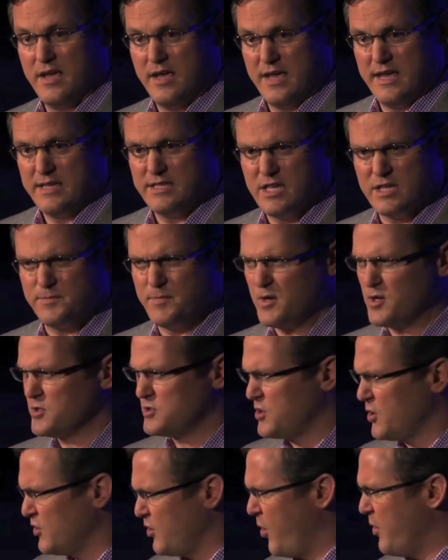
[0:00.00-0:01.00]
He says, because
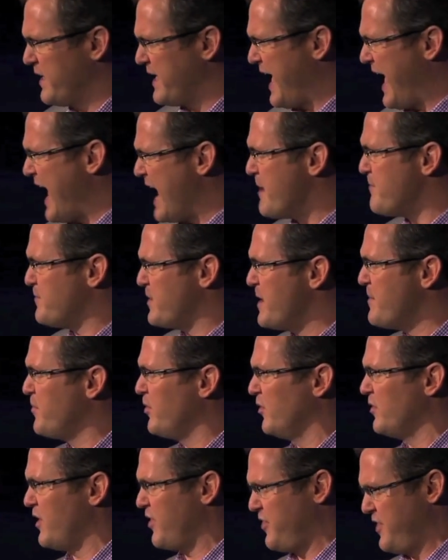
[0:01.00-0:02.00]
there's only 8
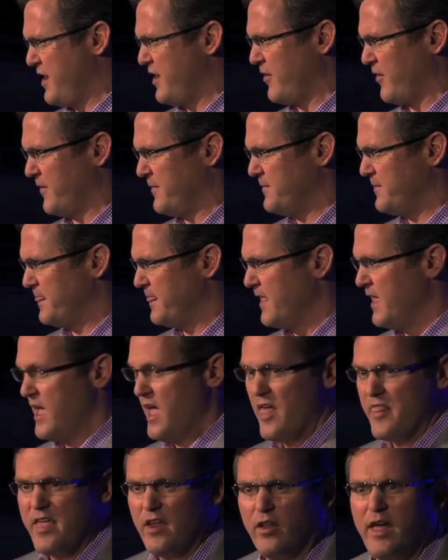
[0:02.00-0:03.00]
people in the theater.
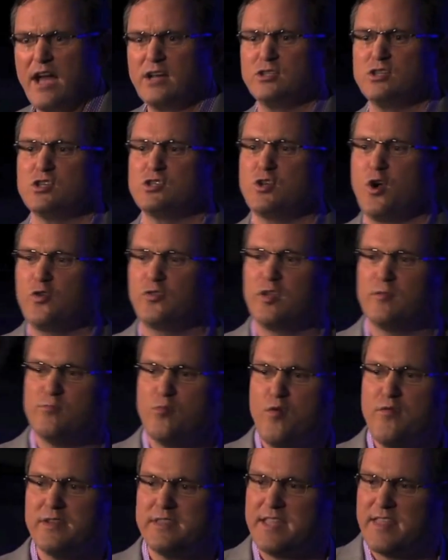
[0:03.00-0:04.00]
They don't actually start the
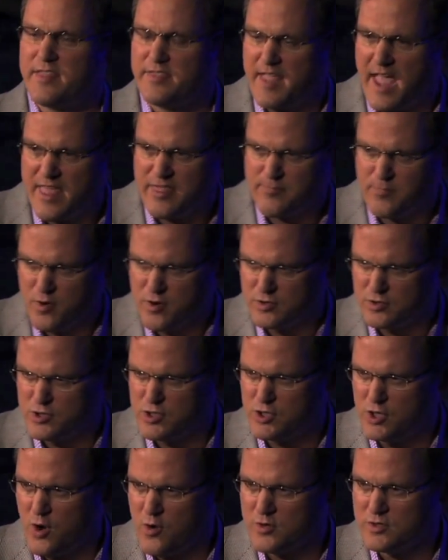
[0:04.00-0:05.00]
movie till the 10th person
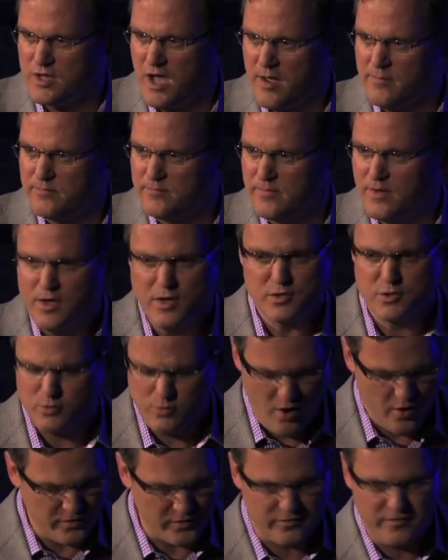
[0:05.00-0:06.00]
shows up. So
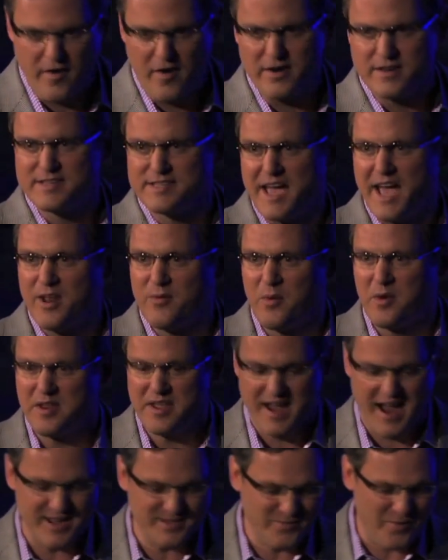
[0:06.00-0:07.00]
we're all just very excited when you
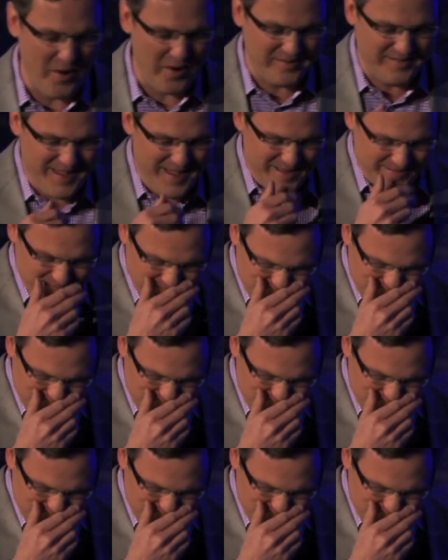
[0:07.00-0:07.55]
guys walked in.